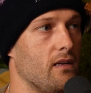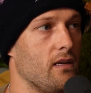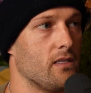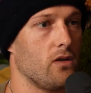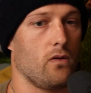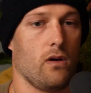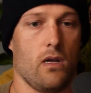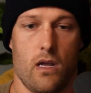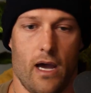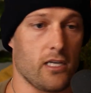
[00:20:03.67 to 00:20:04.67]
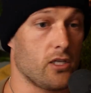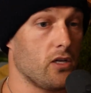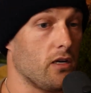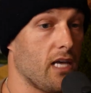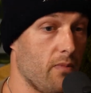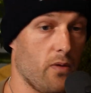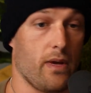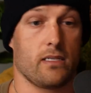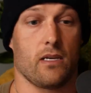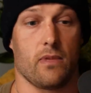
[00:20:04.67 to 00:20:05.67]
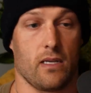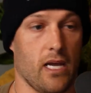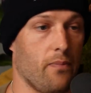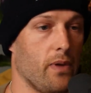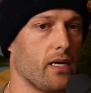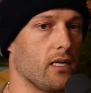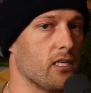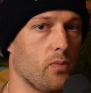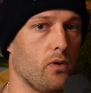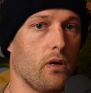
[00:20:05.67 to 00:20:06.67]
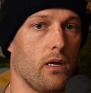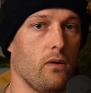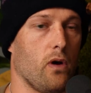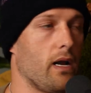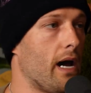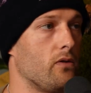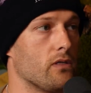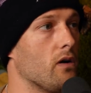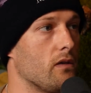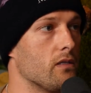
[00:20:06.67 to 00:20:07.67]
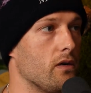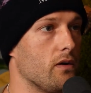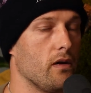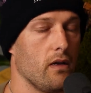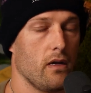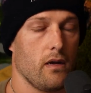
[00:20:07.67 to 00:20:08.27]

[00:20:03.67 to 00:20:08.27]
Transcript: And so I just took that momentum and kept like exploring what I was called to.